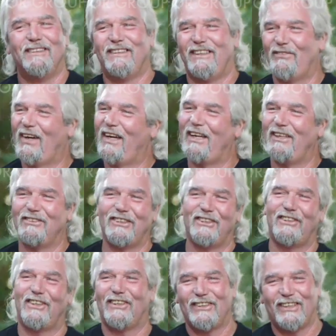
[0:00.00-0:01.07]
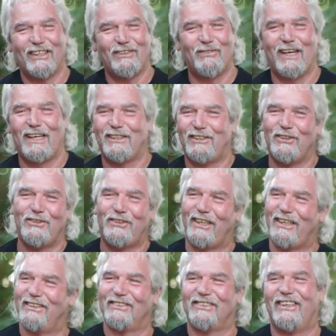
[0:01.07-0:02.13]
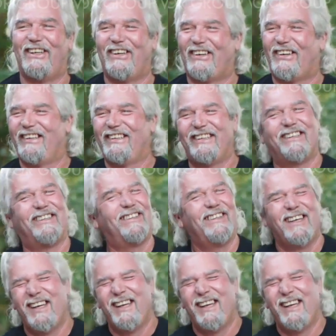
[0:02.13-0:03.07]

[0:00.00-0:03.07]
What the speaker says: If I was a dog, I'd wag two tails. You know.